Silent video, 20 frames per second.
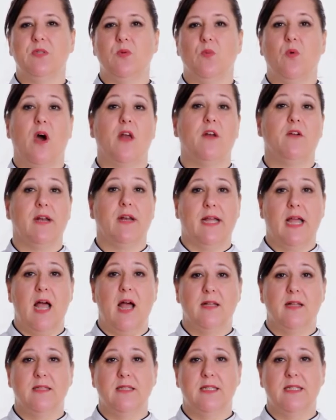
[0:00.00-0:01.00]
the water at a
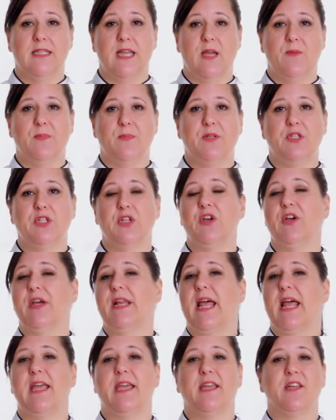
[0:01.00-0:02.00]
constant temperature
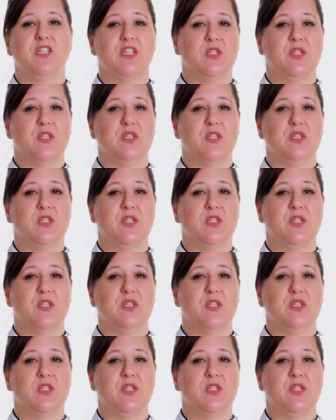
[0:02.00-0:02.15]
and I can